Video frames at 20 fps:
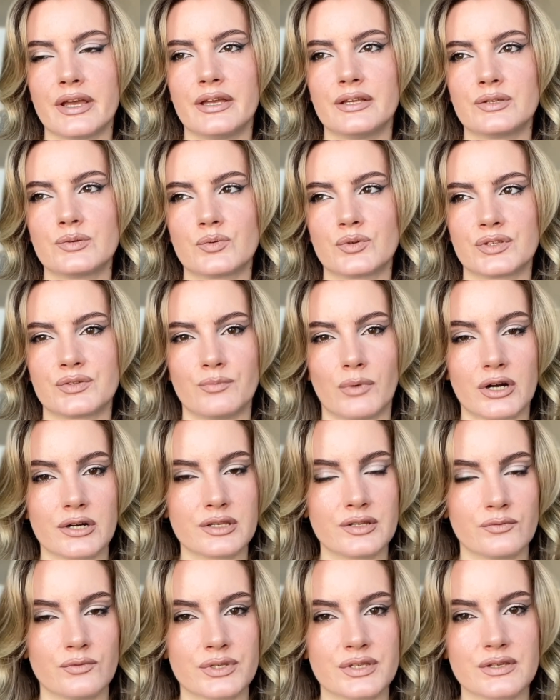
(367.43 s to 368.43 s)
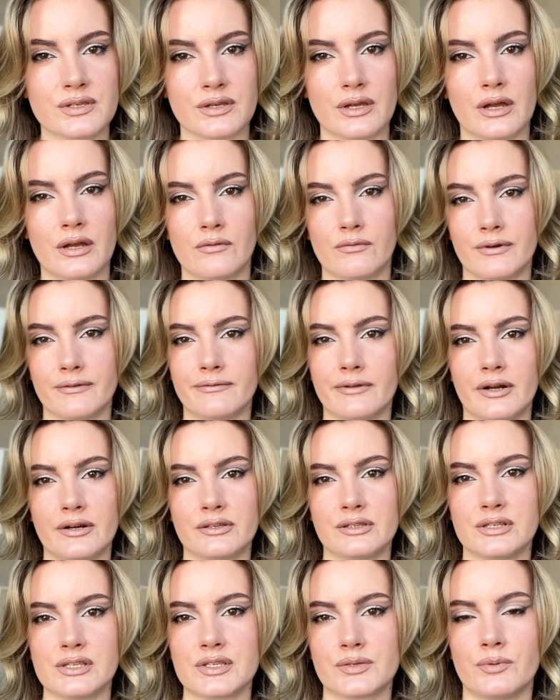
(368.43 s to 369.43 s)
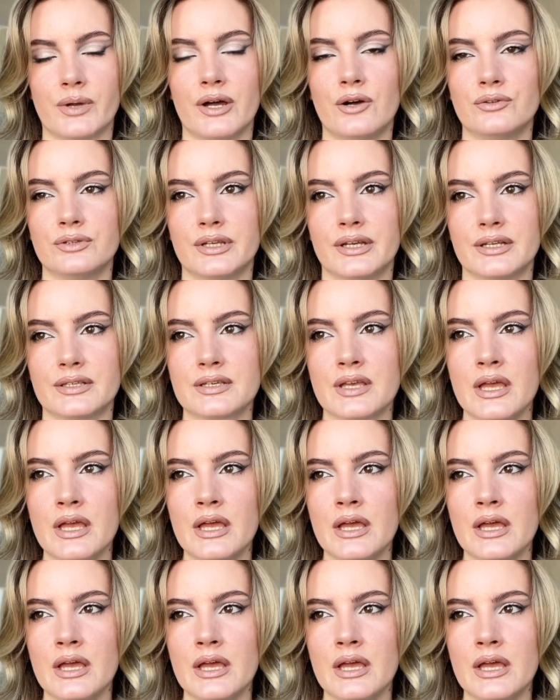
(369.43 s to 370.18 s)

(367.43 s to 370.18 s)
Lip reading: and what Marta was referring as well, that